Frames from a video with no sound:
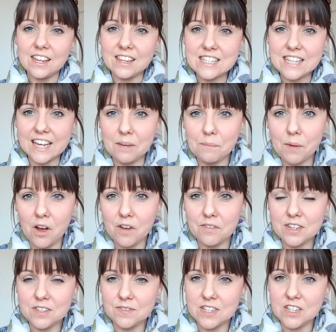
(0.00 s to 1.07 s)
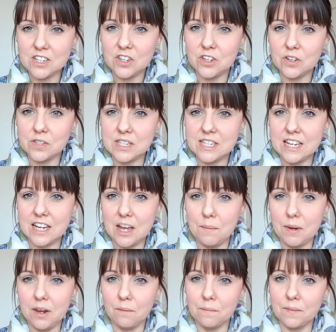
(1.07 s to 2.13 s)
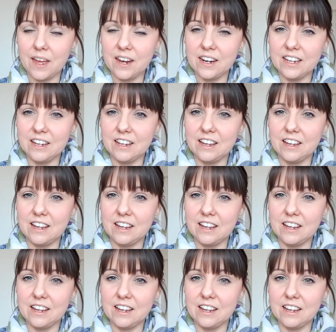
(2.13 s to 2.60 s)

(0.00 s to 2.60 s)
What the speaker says: The second part of this video that you'll see coming up then